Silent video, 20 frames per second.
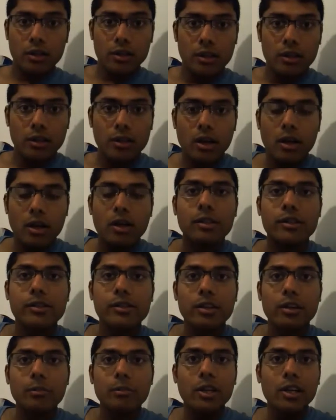Okay,
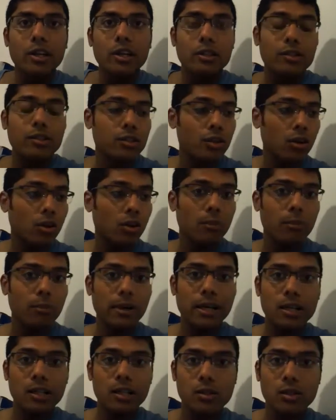so I'm here to talk
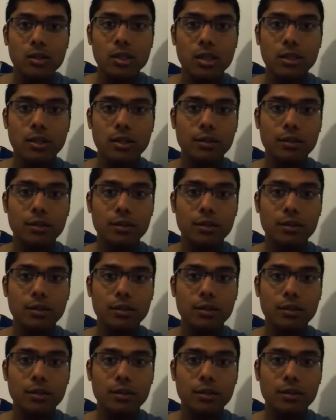about.